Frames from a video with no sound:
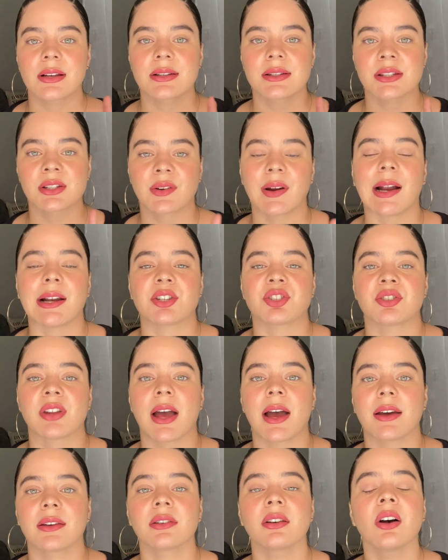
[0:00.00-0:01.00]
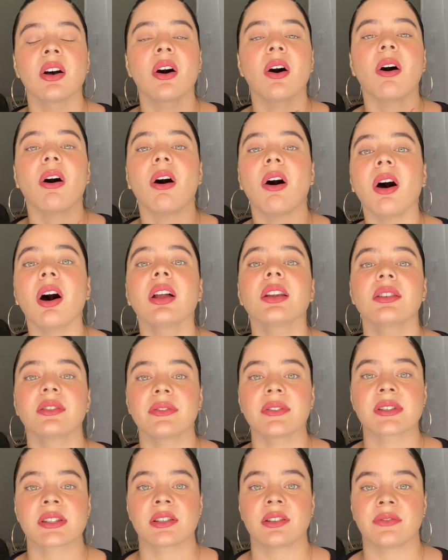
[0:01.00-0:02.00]
scratch that, all of
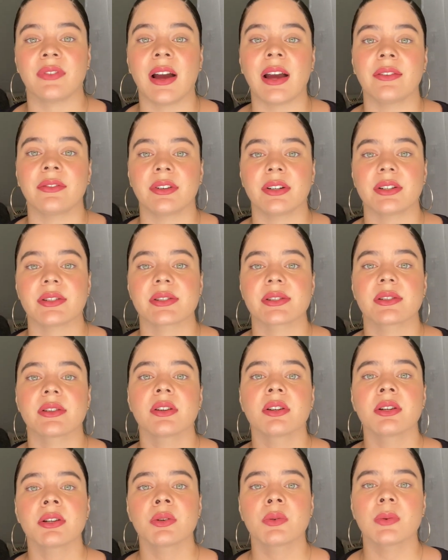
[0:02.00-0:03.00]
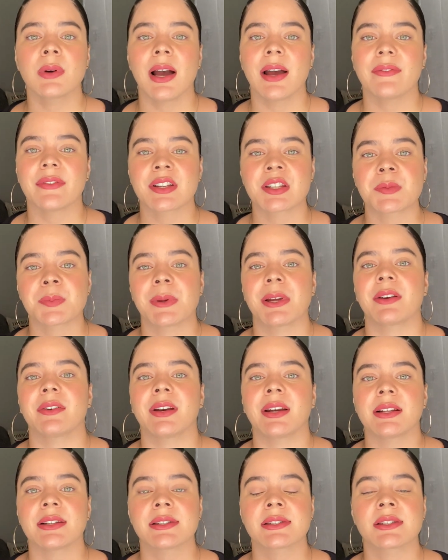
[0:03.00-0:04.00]
the survivors who have
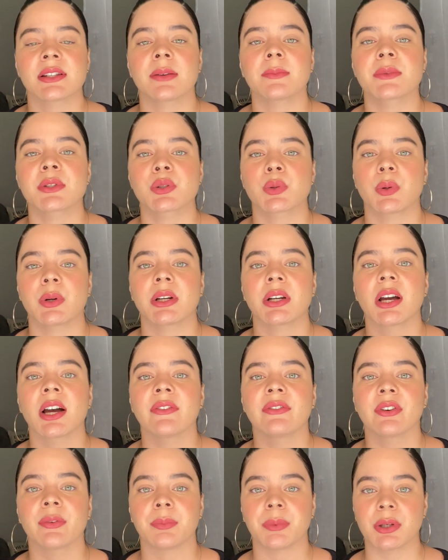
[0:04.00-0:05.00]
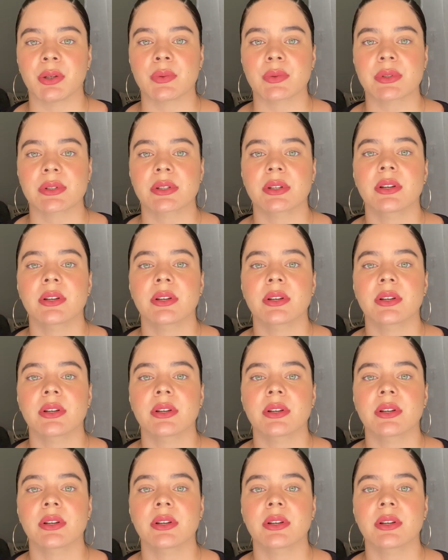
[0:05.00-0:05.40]
experienced some sort of abuse,